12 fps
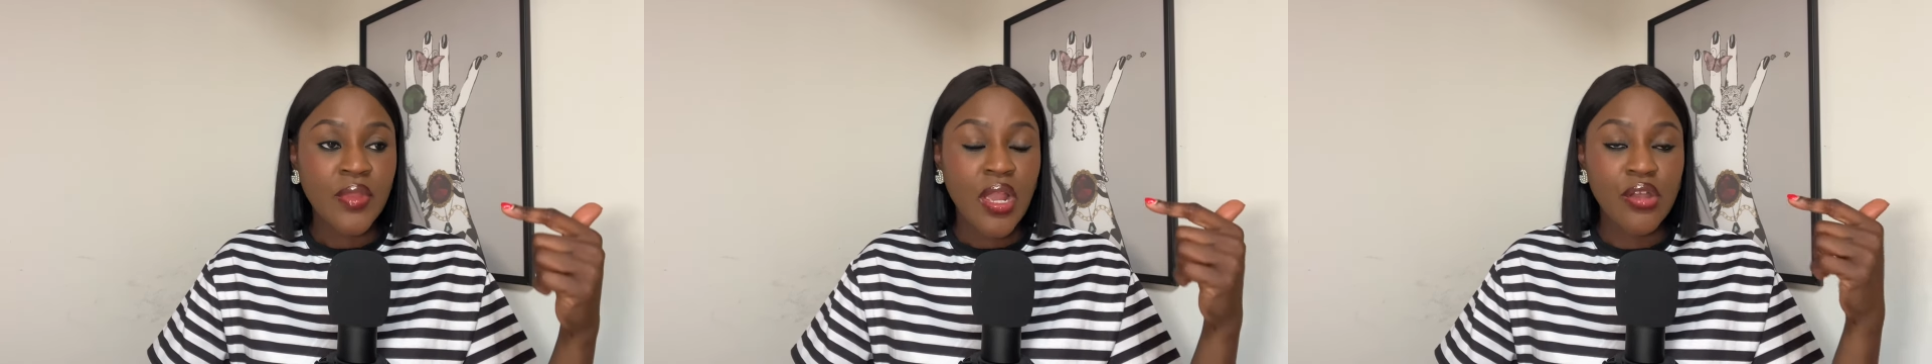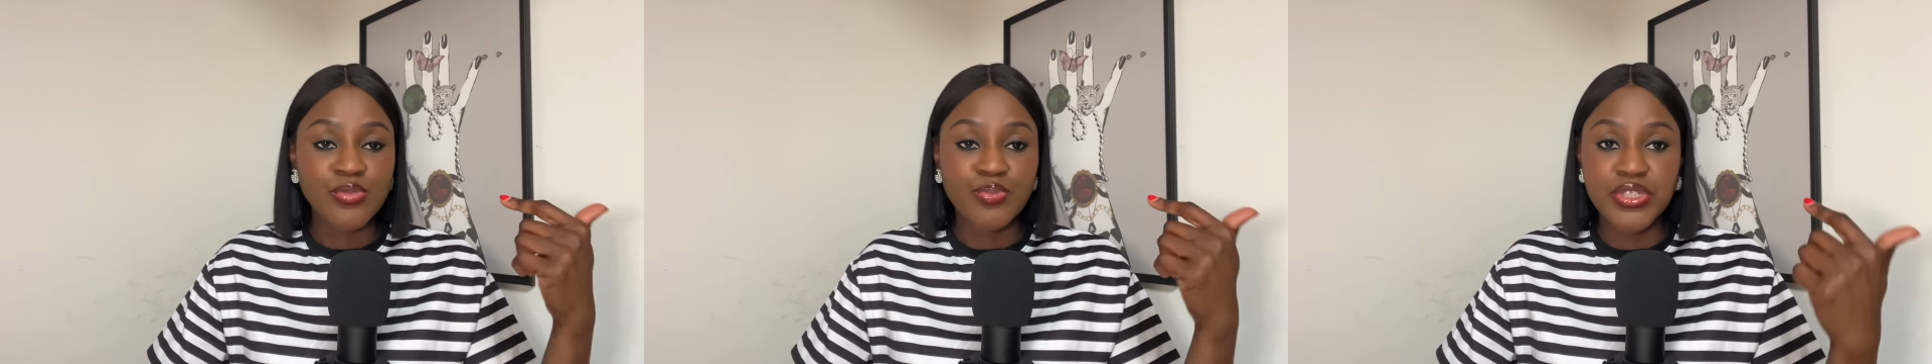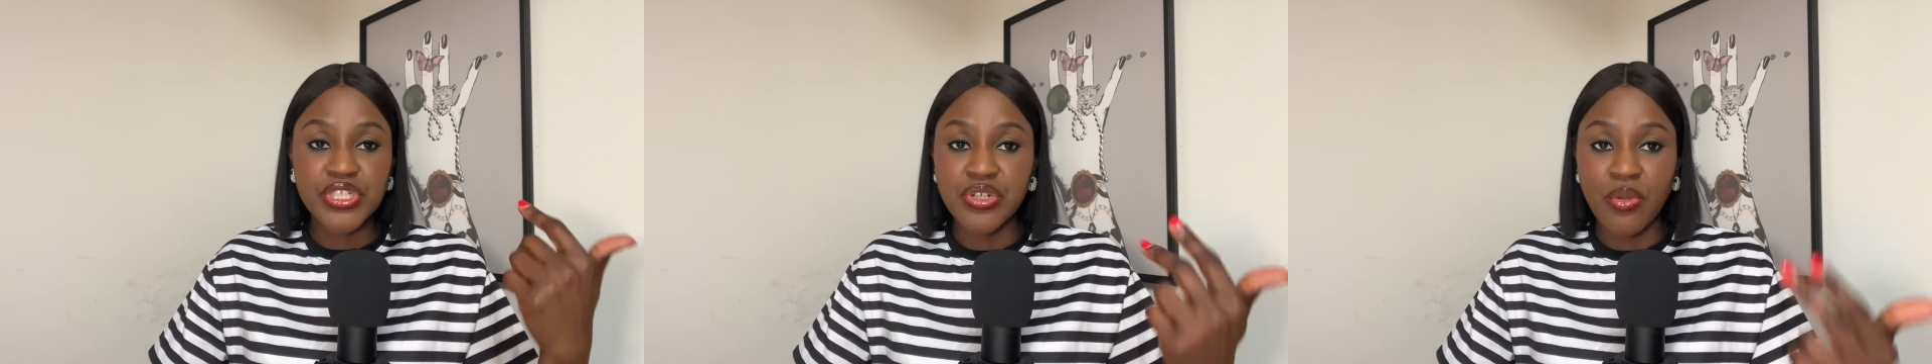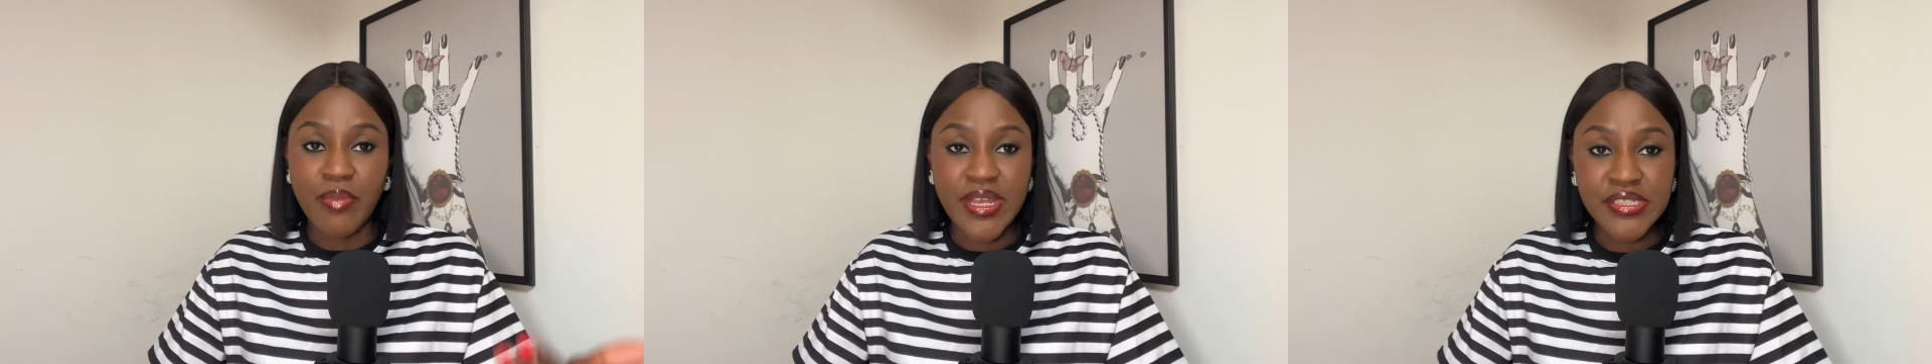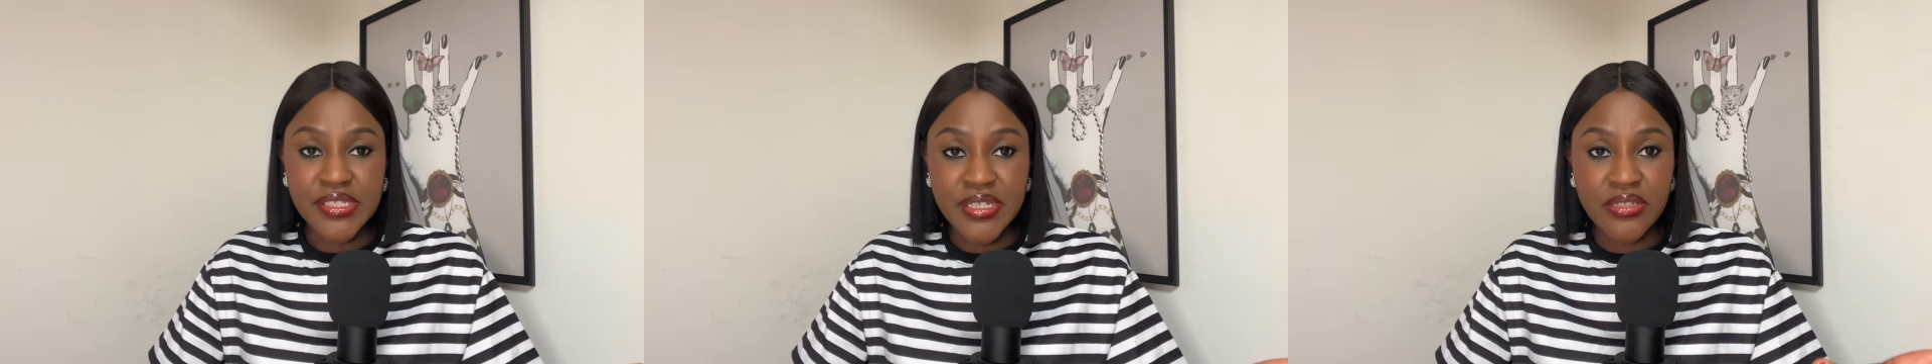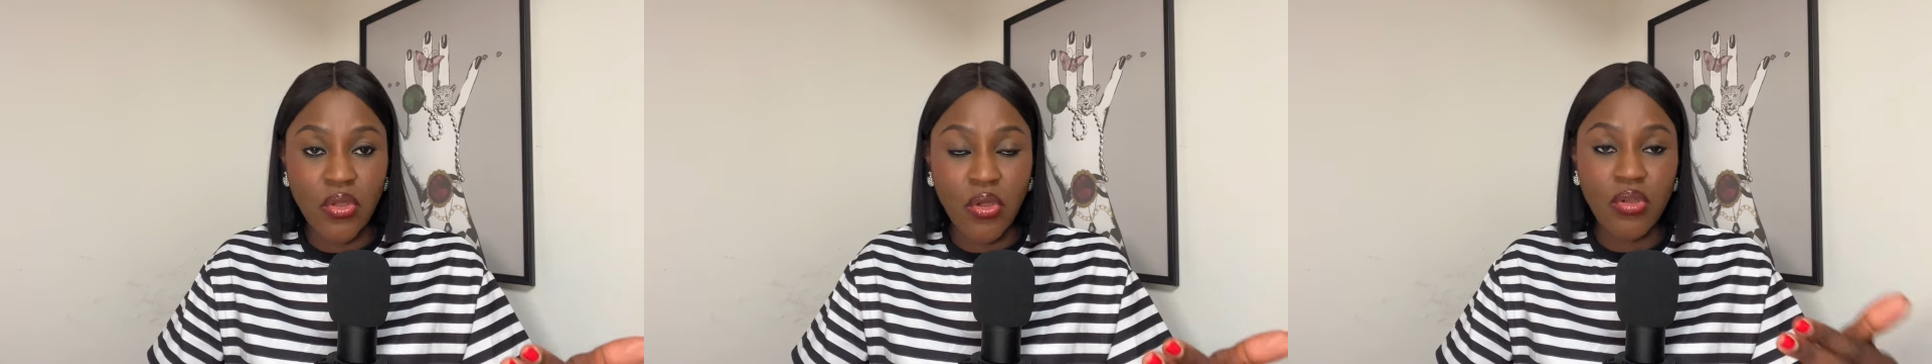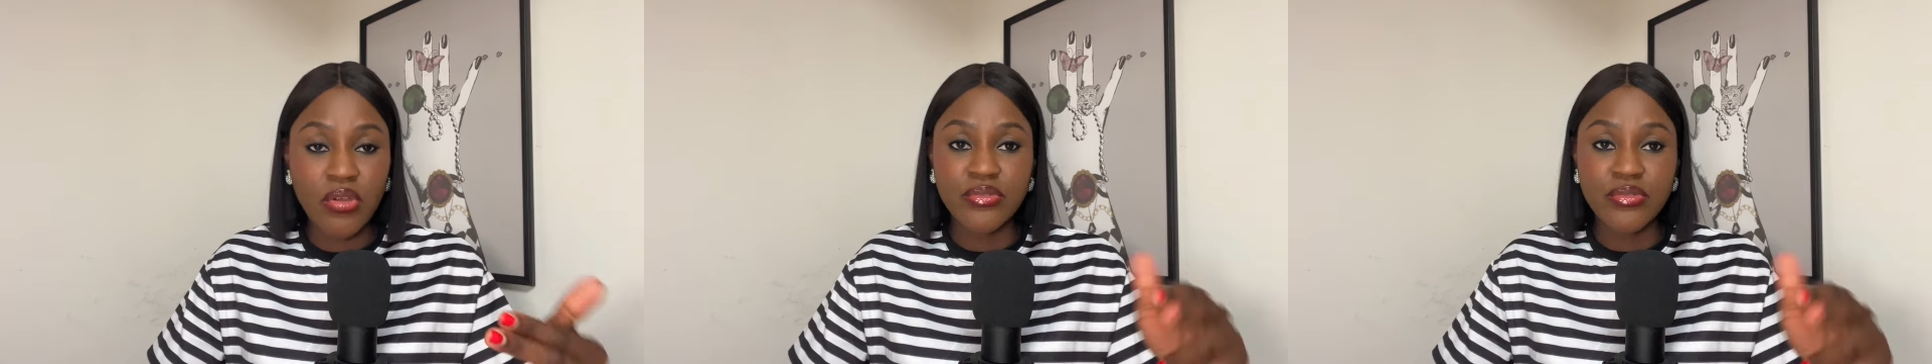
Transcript: I was pushing on my TikTok.